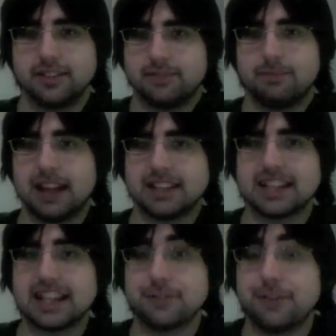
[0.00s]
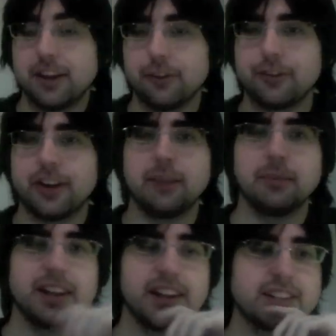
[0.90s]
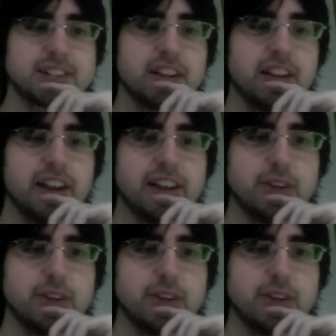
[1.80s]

That's Fatal Frame in a nutshell.